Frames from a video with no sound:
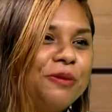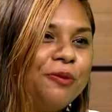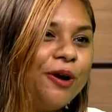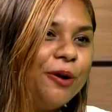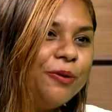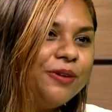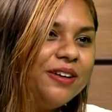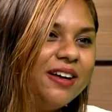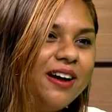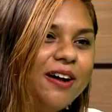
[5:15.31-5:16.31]
proud.
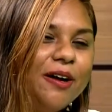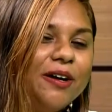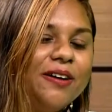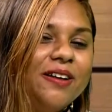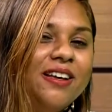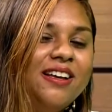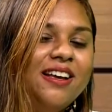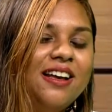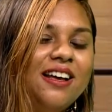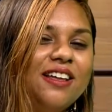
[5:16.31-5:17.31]
Mm-hmm.
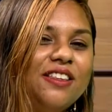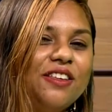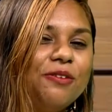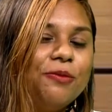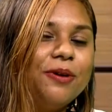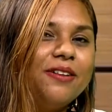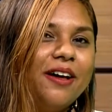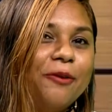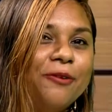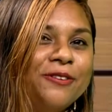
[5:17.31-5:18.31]
Well,
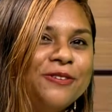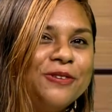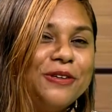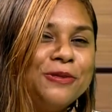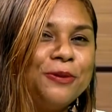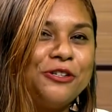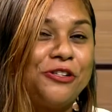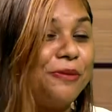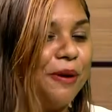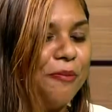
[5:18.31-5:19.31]
I want to say
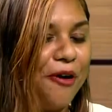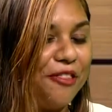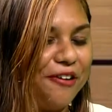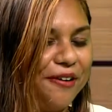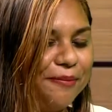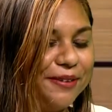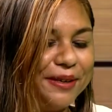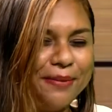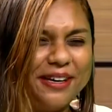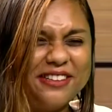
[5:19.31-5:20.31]
especially my mother, but
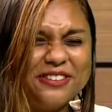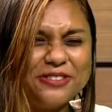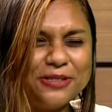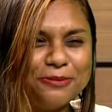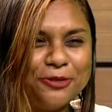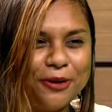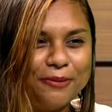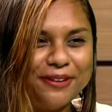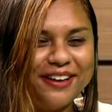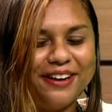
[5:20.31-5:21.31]
then I get into some
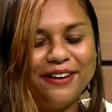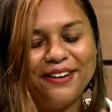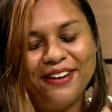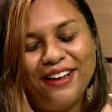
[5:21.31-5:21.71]
trouble here.